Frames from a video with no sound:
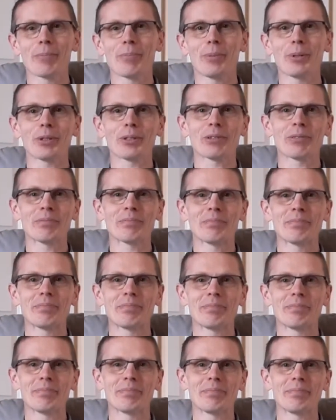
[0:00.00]
but
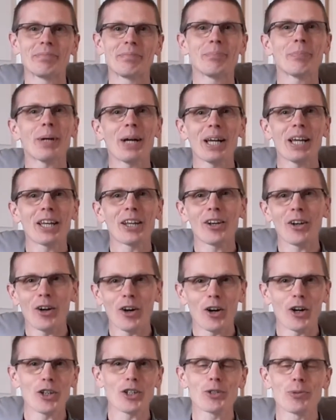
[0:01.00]
by and
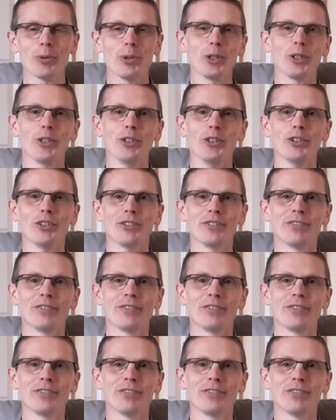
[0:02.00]
large we're good.